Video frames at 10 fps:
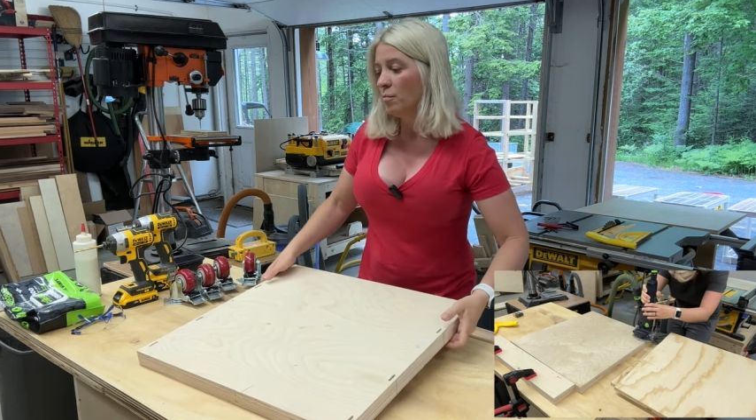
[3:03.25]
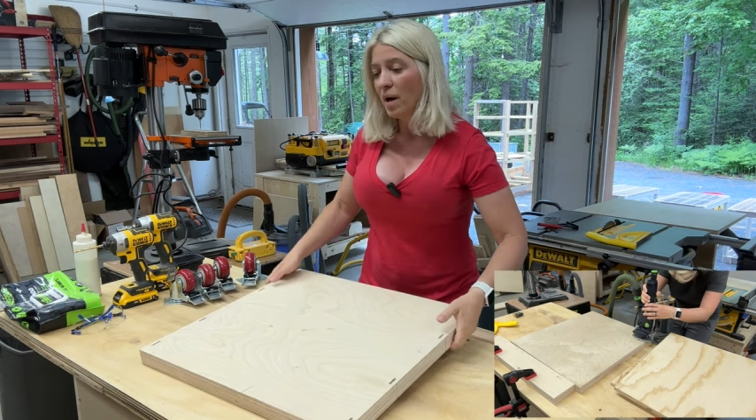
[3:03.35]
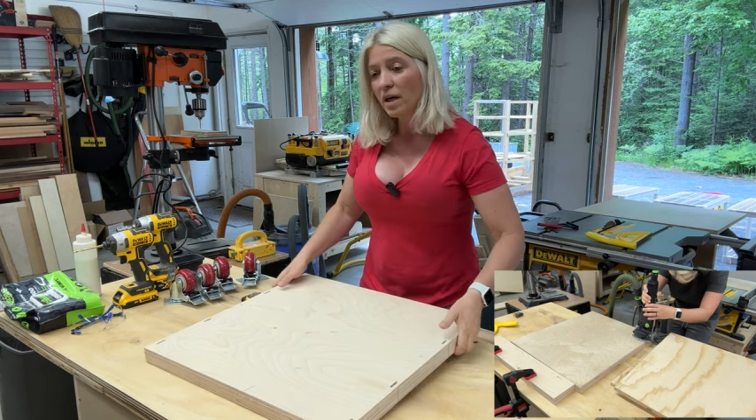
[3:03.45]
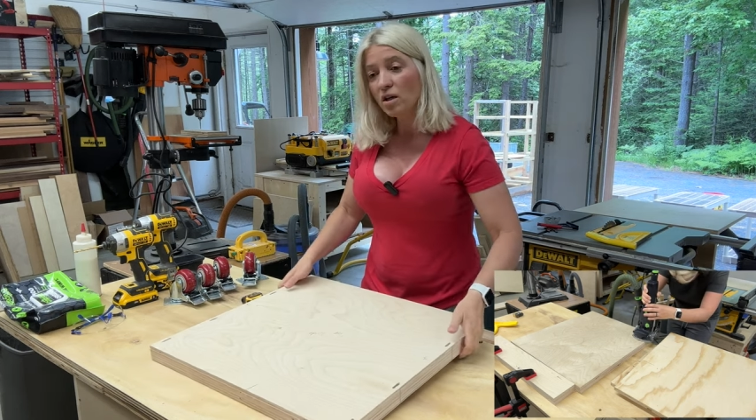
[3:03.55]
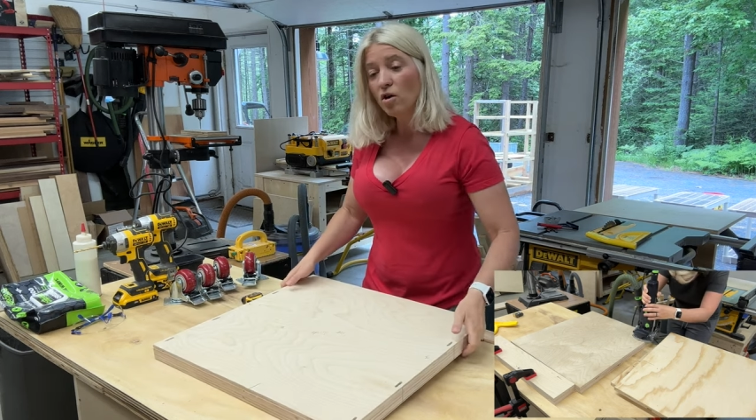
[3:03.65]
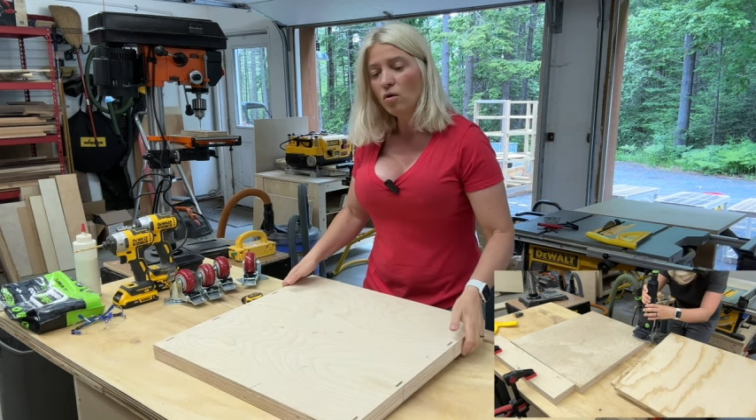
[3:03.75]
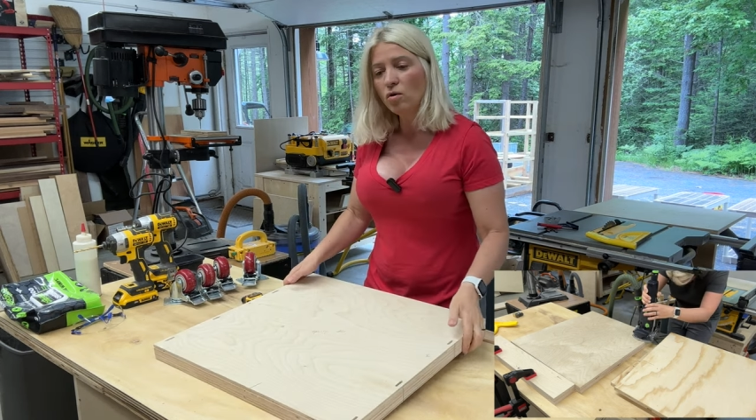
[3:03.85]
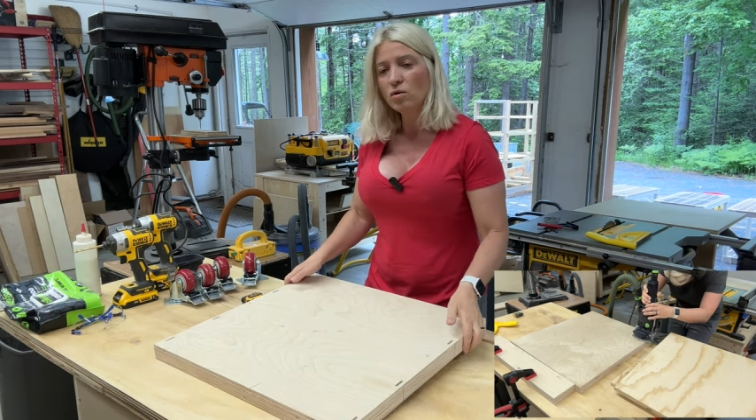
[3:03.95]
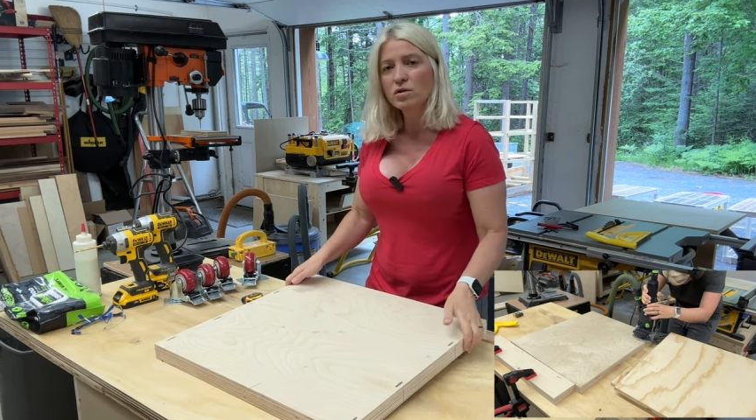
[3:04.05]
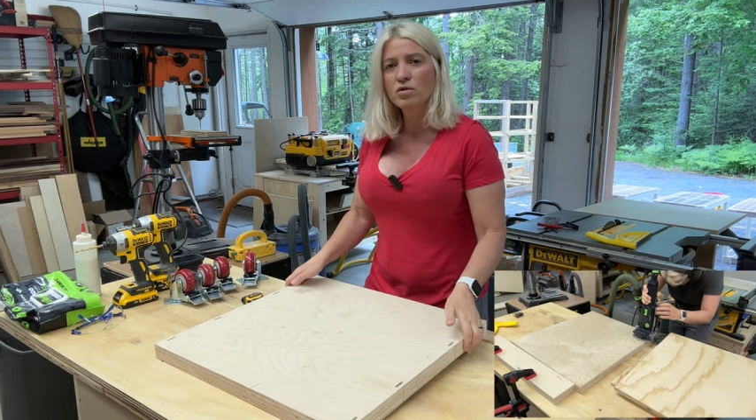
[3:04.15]
pocket
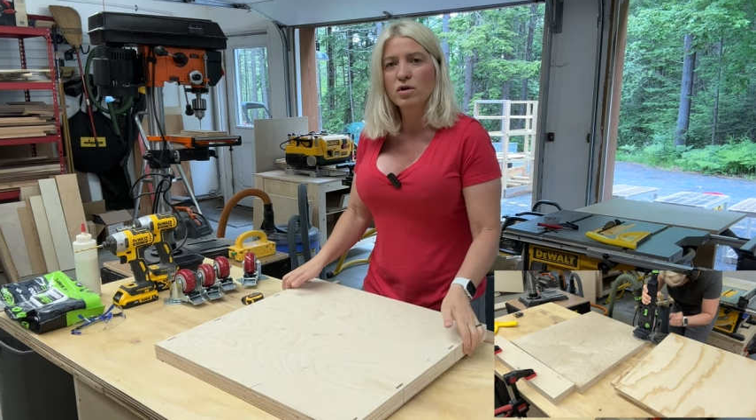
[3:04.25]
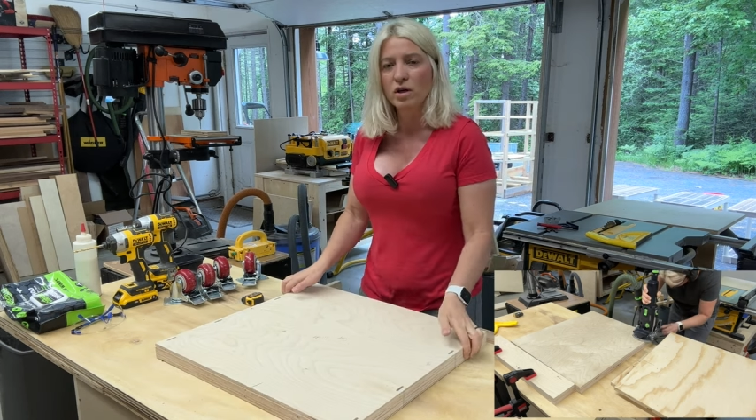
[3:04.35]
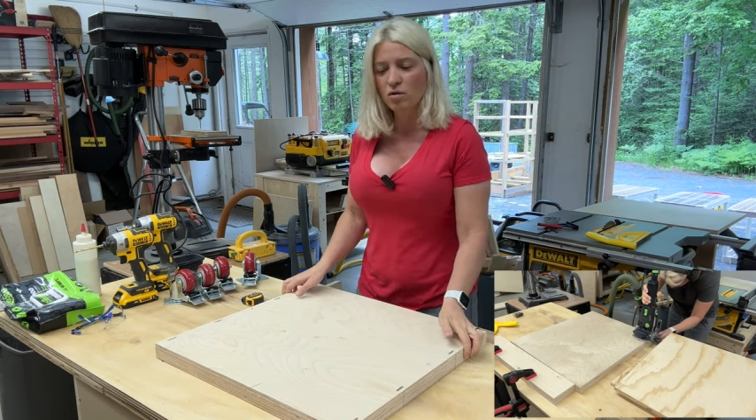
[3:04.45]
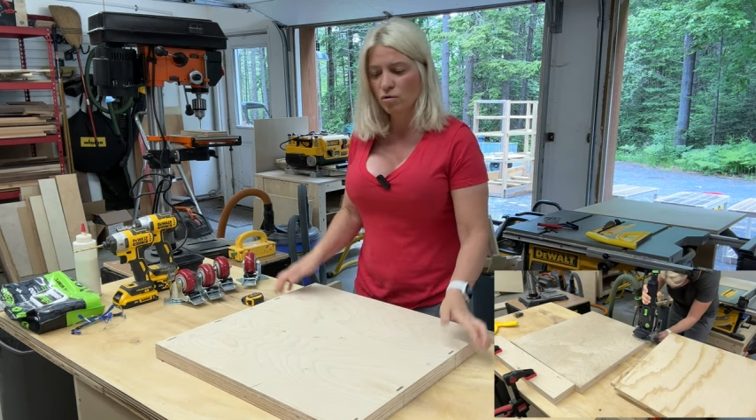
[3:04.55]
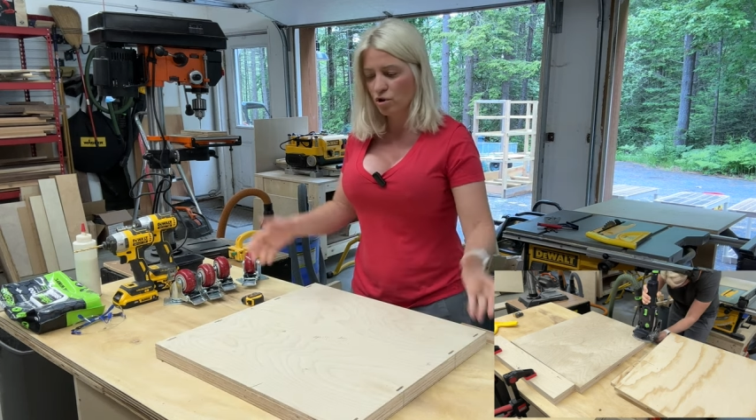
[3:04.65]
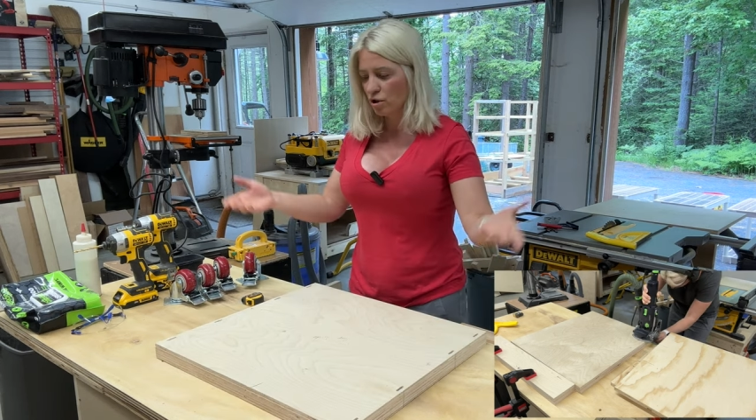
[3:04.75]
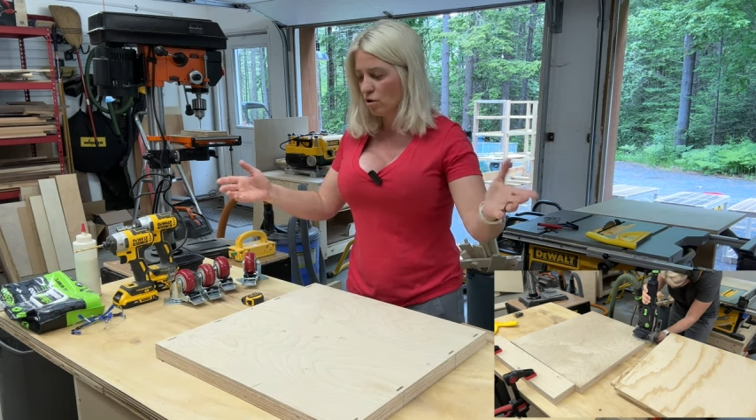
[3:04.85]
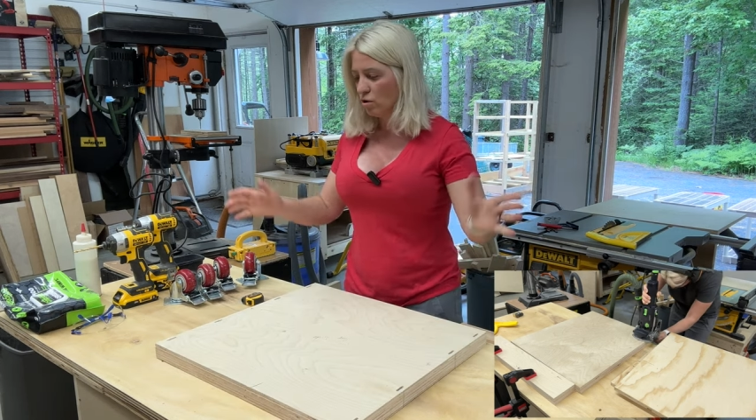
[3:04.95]
holes. You can use just